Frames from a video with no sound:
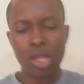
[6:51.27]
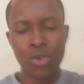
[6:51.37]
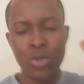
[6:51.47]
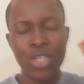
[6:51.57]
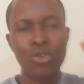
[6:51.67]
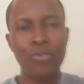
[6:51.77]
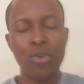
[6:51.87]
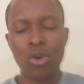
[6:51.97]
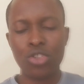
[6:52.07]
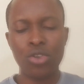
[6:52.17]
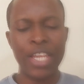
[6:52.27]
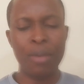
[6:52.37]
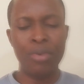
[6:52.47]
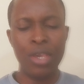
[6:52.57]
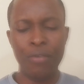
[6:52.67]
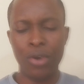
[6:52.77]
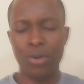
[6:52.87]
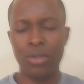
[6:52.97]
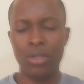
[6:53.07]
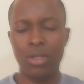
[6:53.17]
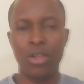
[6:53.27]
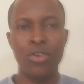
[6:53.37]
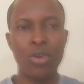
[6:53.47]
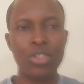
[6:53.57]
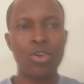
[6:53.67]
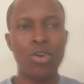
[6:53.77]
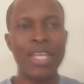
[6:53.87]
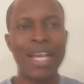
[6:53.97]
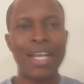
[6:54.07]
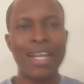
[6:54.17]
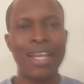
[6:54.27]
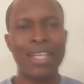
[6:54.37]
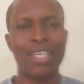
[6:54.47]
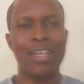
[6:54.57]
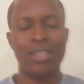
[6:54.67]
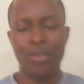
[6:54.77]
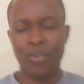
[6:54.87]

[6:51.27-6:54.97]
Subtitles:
you need to focus on their behavior, not on their character.